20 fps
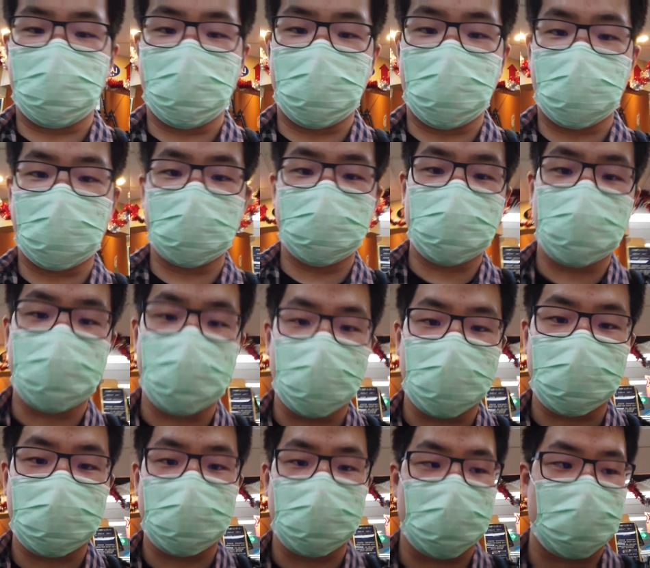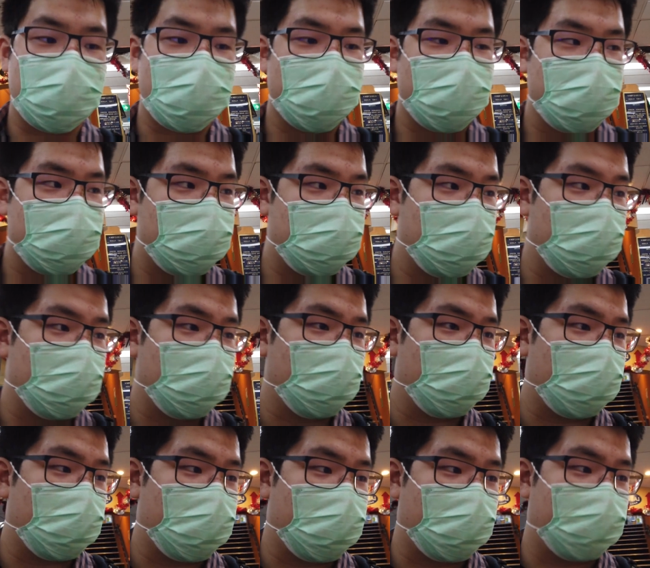next bookstore and see
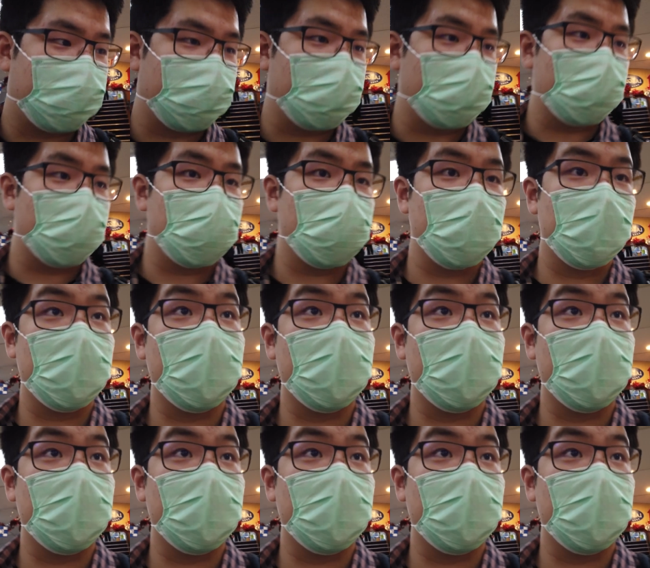what they have there.